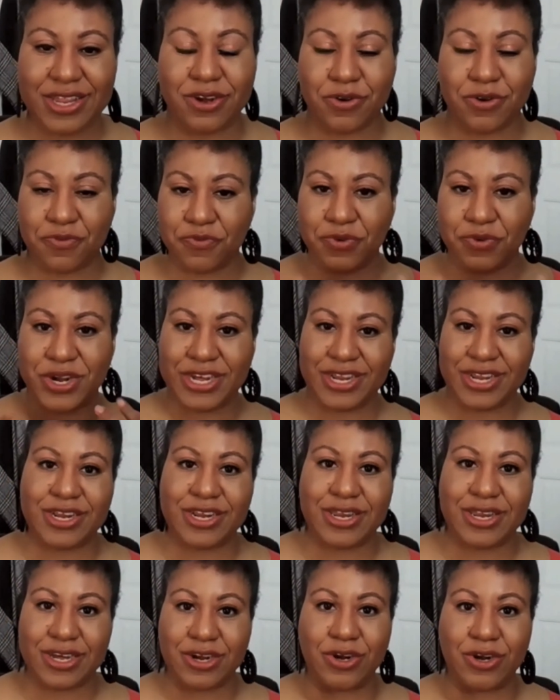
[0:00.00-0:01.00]
They're afraid that
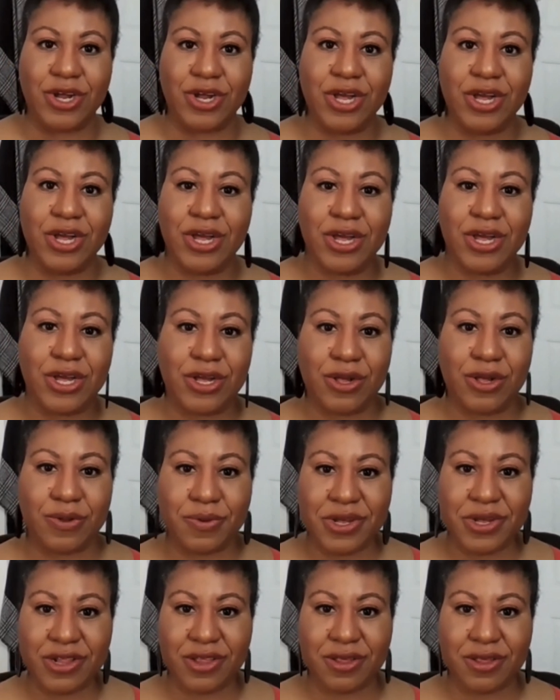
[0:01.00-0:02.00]
they're
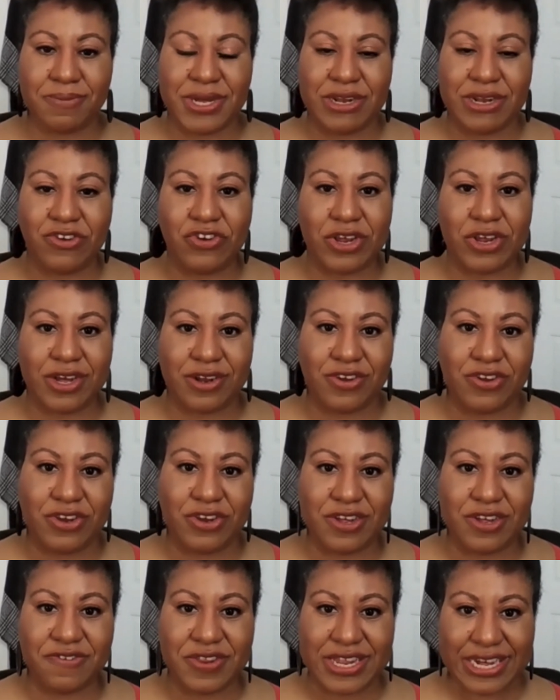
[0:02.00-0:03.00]
going to be
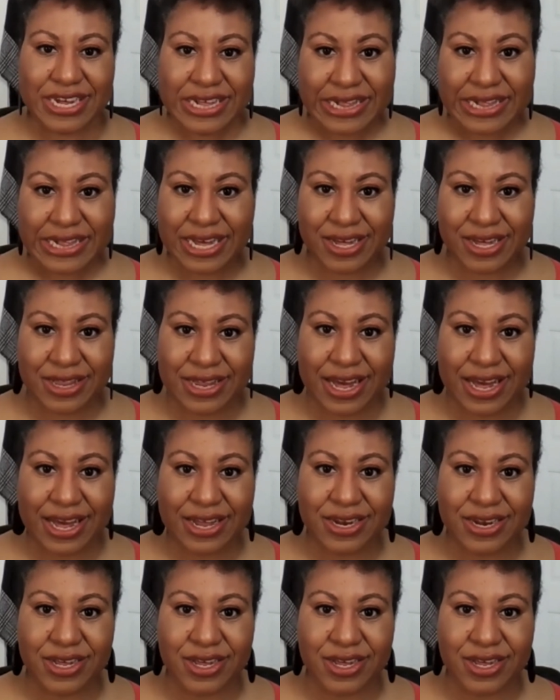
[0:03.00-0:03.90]
judged if they say that.